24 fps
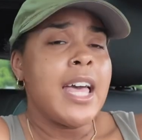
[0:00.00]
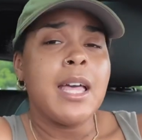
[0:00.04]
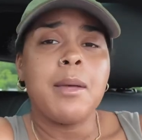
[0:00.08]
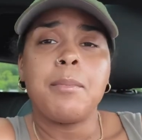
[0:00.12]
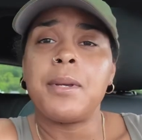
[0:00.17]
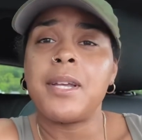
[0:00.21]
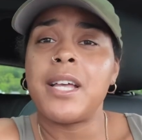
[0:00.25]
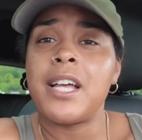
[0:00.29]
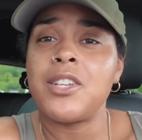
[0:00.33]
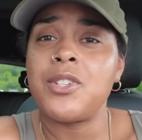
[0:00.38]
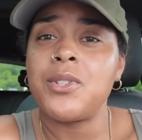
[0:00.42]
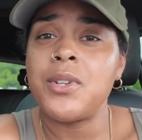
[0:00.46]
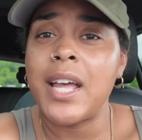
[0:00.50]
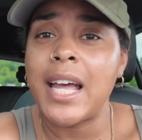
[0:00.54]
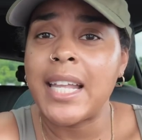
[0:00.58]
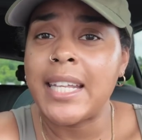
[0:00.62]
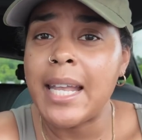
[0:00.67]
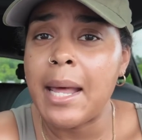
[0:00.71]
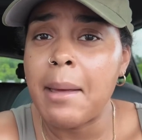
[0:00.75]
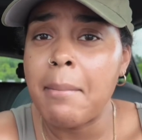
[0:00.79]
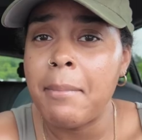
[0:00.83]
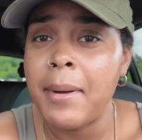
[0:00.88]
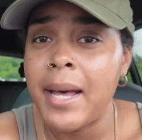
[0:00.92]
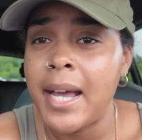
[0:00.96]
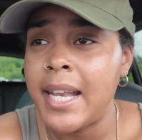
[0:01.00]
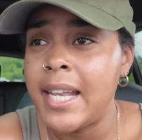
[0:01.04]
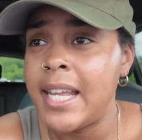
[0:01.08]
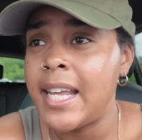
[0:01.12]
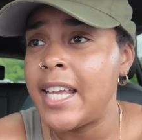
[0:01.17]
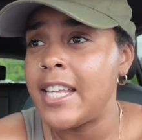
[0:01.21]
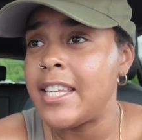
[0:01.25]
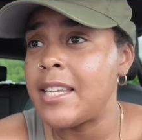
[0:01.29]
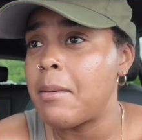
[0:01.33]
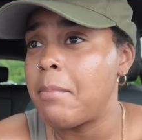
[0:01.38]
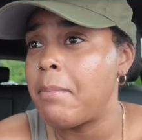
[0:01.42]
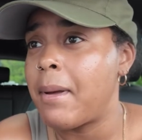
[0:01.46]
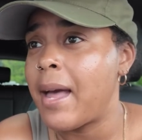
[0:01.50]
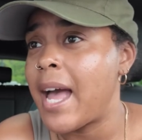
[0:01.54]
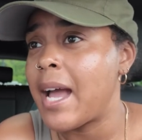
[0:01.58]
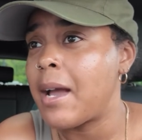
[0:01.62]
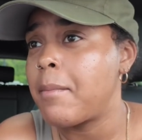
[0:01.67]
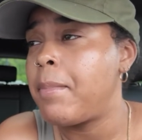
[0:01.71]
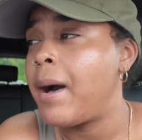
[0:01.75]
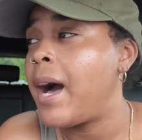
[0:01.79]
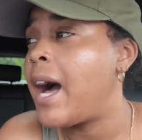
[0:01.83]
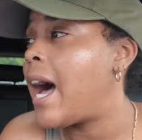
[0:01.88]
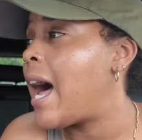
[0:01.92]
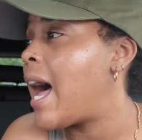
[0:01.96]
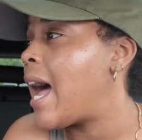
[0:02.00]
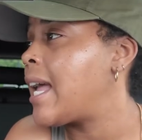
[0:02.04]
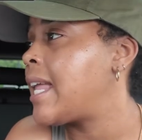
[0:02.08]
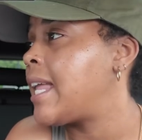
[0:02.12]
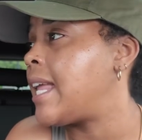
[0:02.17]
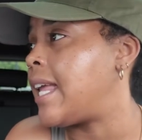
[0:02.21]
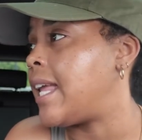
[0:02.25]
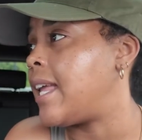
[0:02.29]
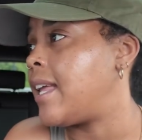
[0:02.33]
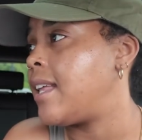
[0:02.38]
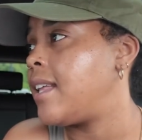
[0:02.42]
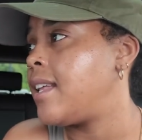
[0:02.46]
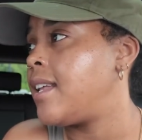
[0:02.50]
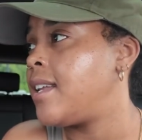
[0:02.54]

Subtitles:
Because you got that money in your back pocket.